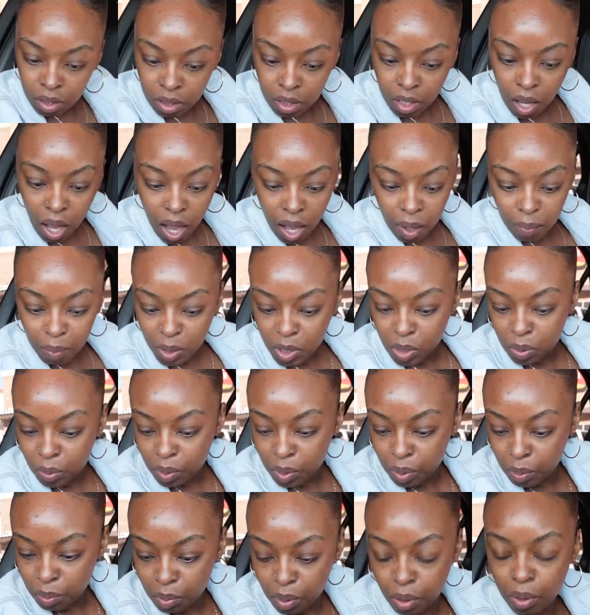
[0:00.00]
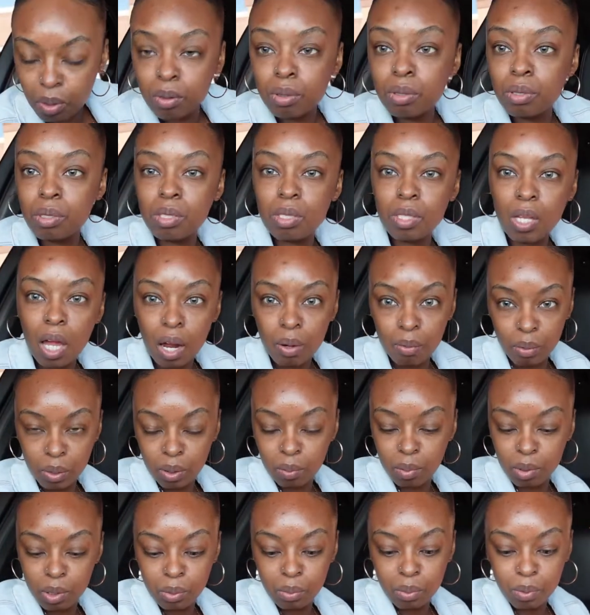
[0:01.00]
Y'all, I be doing the most. I really
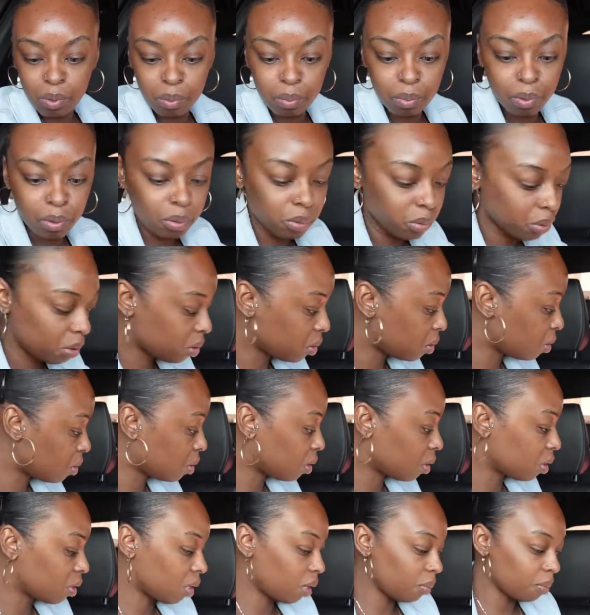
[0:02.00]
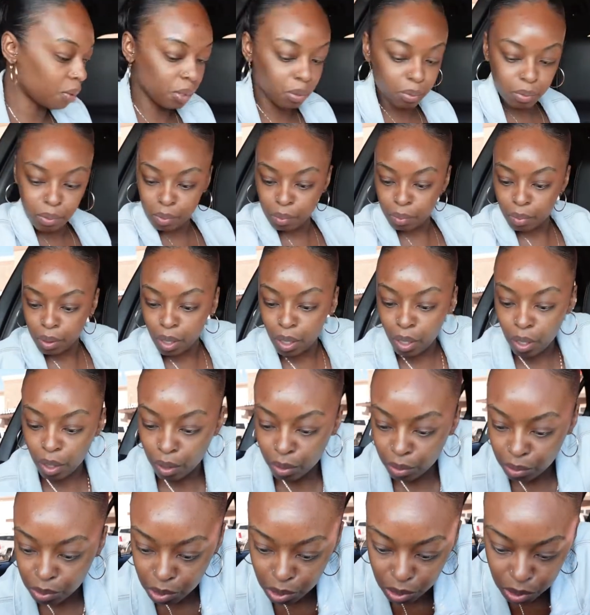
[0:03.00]
be doing the most. We doing the
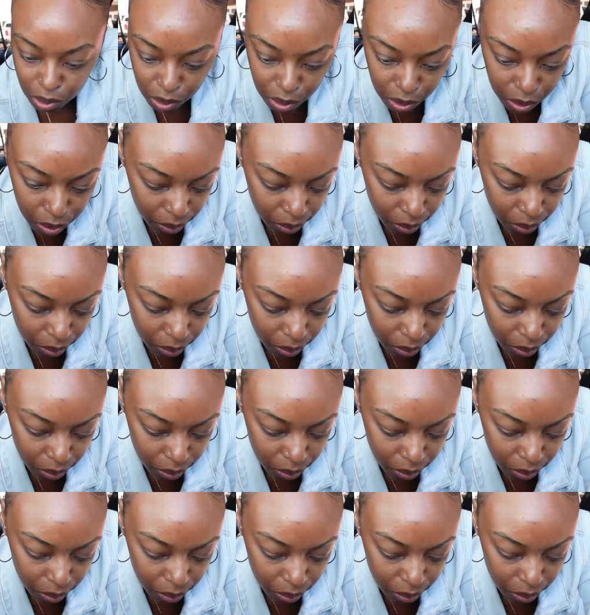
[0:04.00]
most.